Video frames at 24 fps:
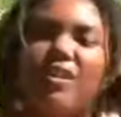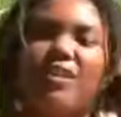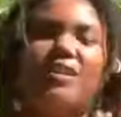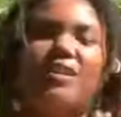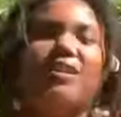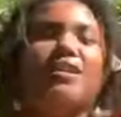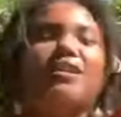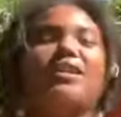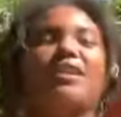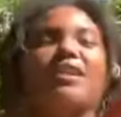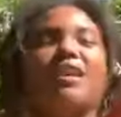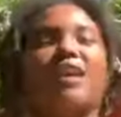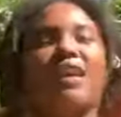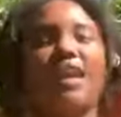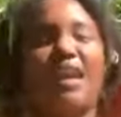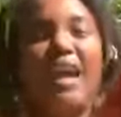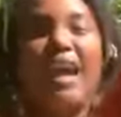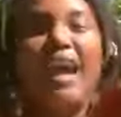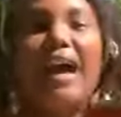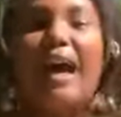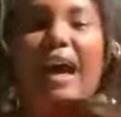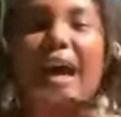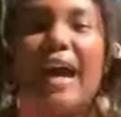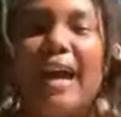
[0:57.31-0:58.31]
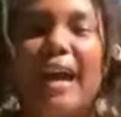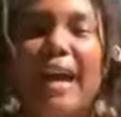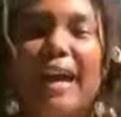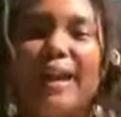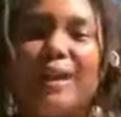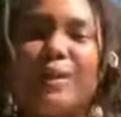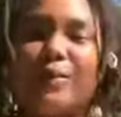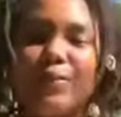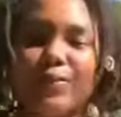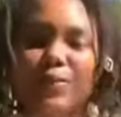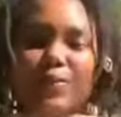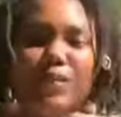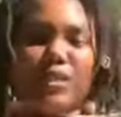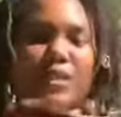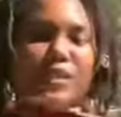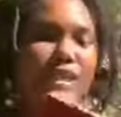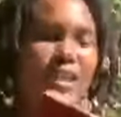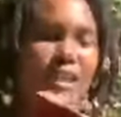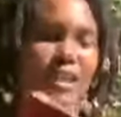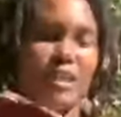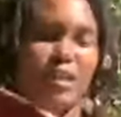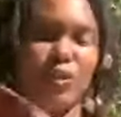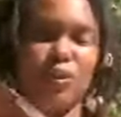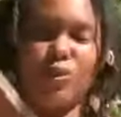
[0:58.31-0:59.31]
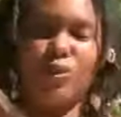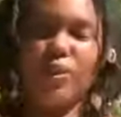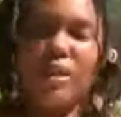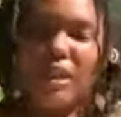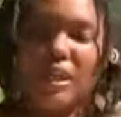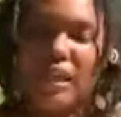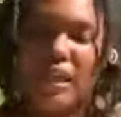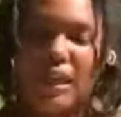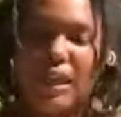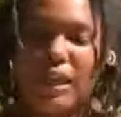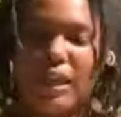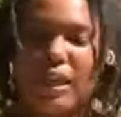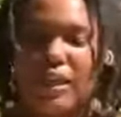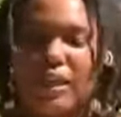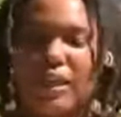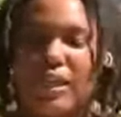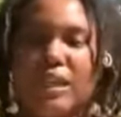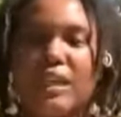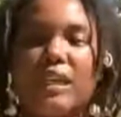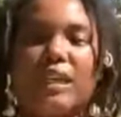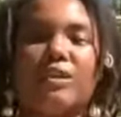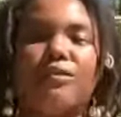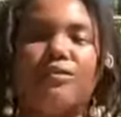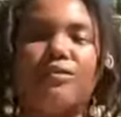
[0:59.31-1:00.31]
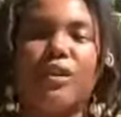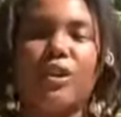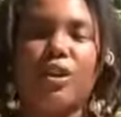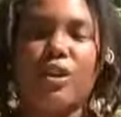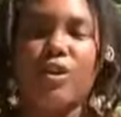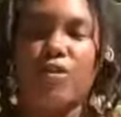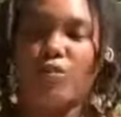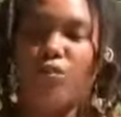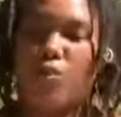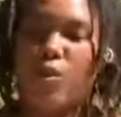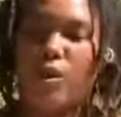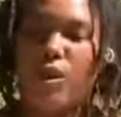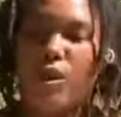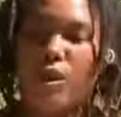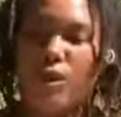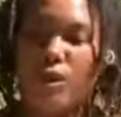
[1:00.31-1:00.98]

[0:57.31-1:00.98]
garden. All right. Let's get into it. Clarity. Give love